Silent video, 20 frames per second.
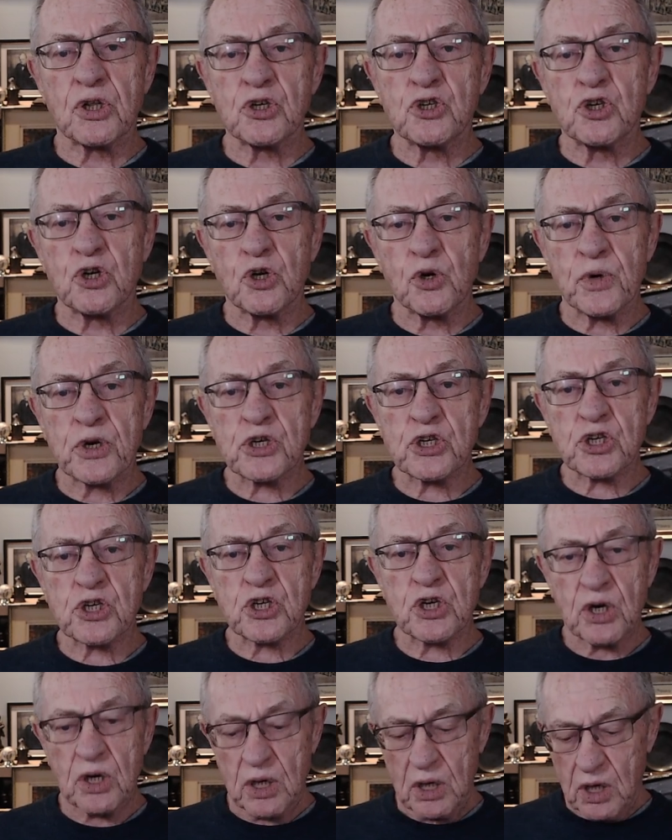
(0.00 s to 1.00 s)
the
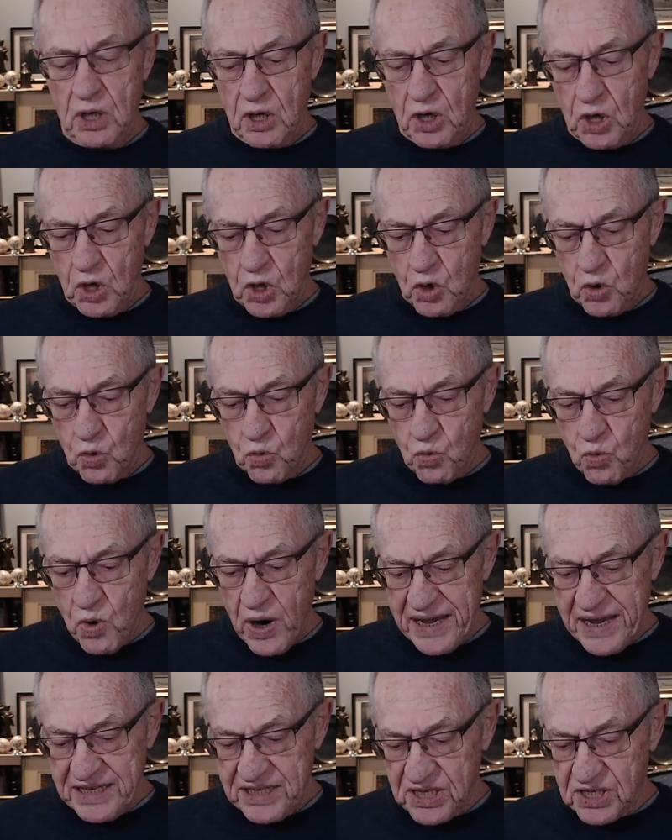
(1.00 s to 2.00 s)
Jewish
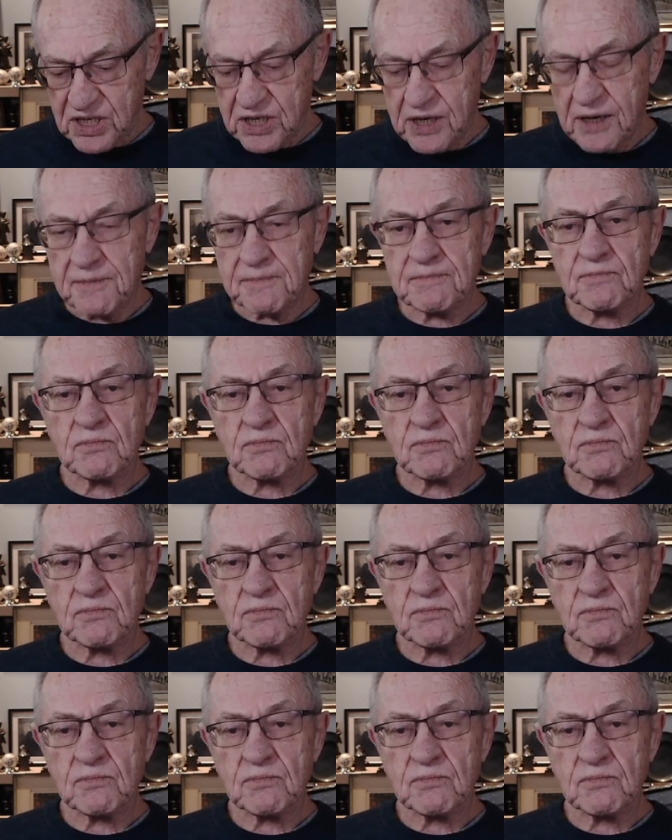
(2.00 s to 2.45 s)
race.